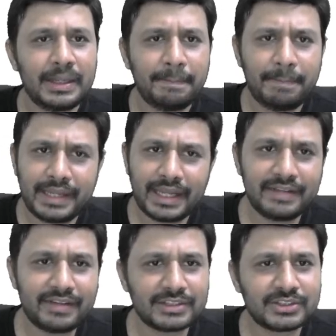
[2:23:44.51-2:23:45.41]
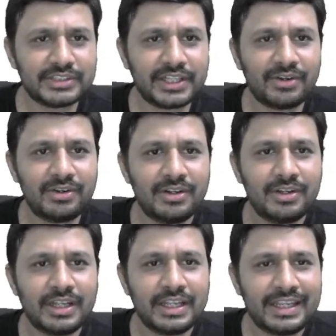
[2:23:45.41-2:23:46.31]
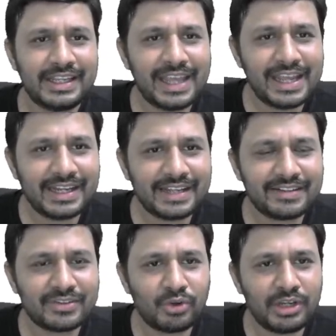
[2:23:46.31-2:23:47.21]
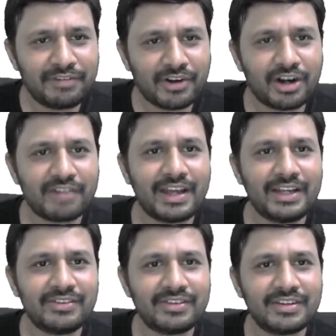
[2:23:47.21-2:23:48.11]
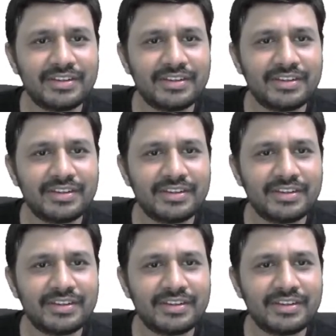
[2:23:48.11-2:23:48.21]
bn is also 0, an exists only for odd values.